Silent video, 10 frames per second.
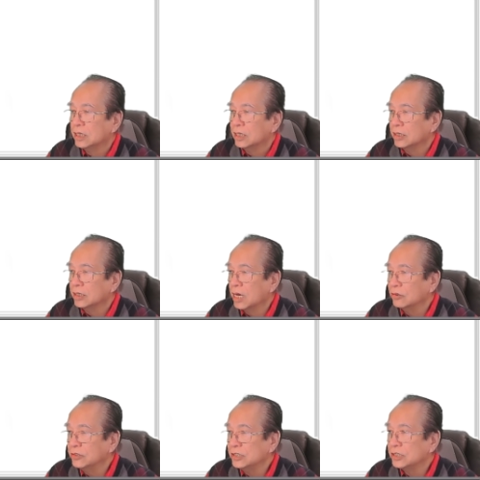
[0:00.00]
Now
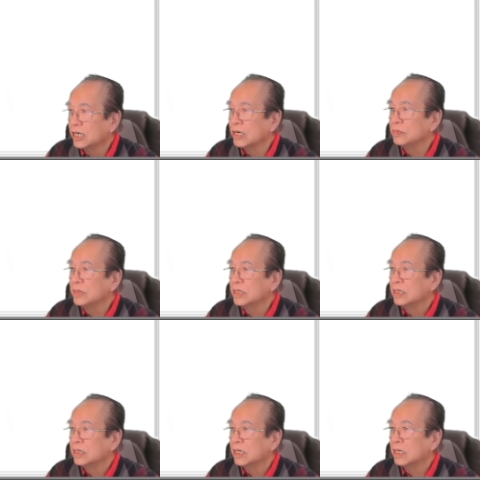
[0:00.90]
this time
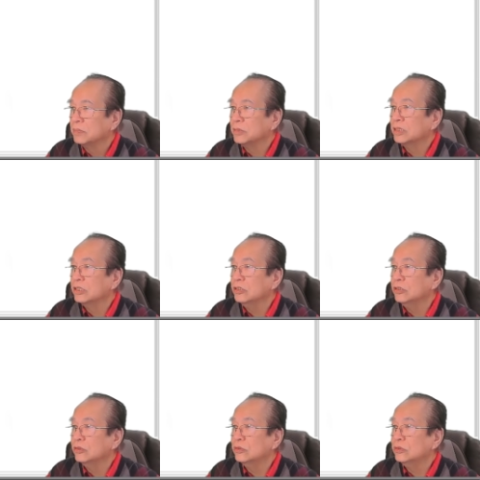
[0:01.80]
I'm gonna
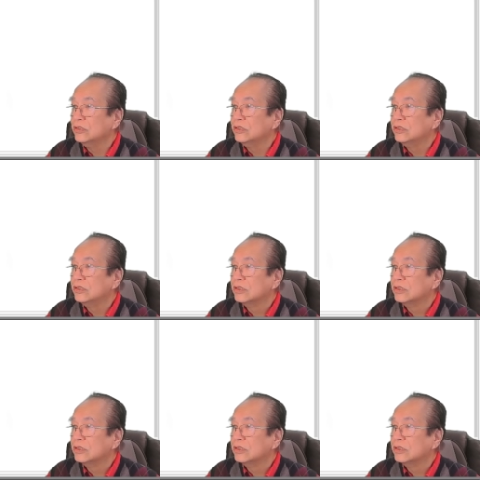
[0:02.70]
use